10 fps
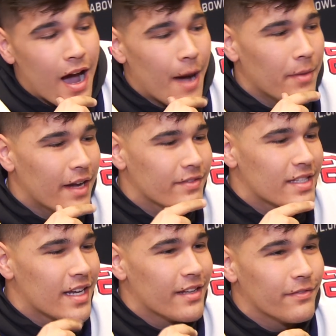I might have to
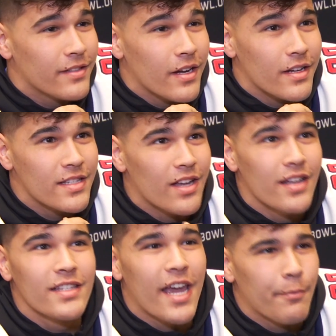say the, the
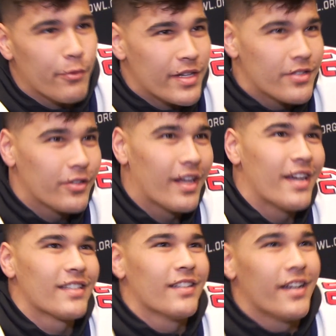Suns game we went to
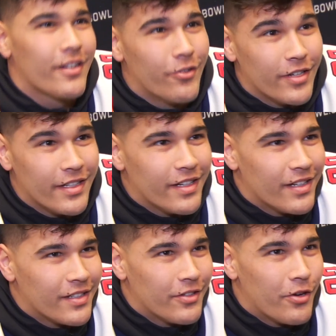last night, going
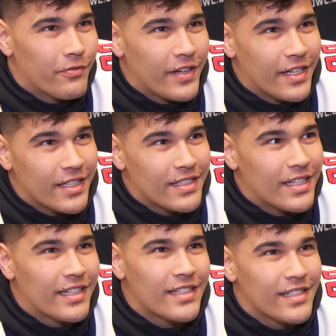into you know Phoenix,
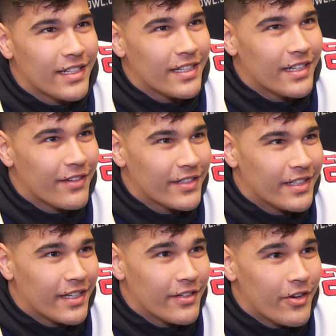seeing the city and
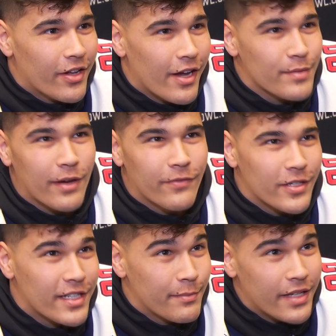everything. You know that was my
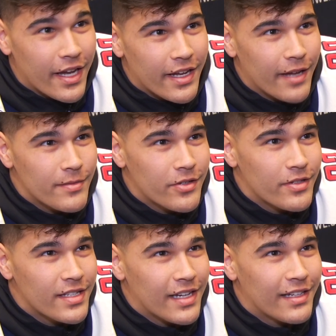first NBA game too,
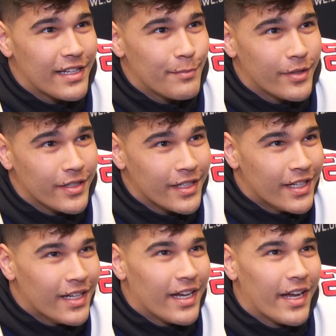seeing D Book
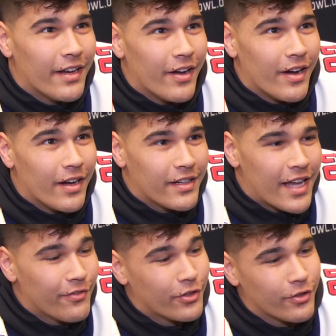and uh,
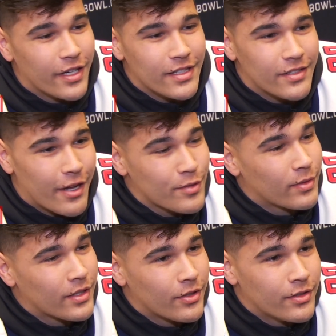Kevin Durant, so that was
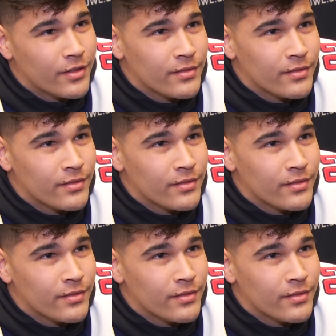pretty cool.